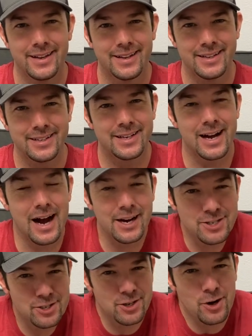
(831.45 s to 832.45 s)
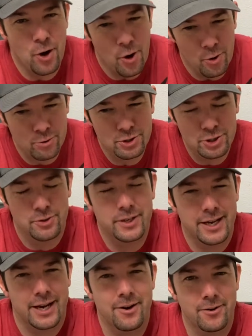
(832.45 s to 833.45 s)
And God is going to hold you and
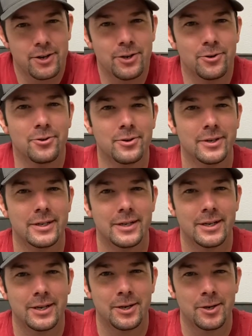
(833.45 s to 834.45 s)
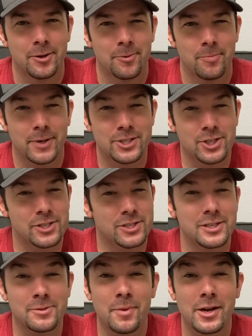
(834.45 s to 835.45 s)
carry you but just
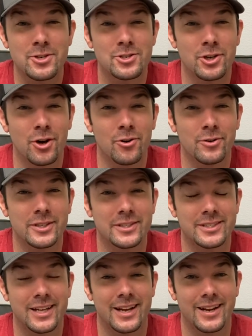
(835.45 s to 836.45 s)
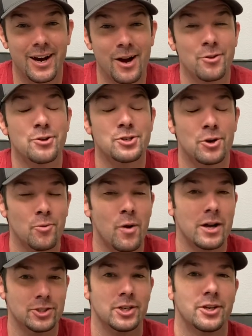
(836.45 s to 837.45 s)
as much so is that others are
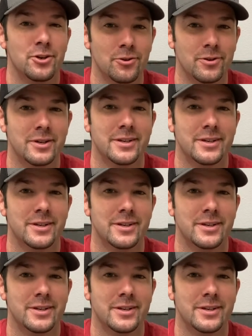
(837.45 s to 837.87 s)
watching you.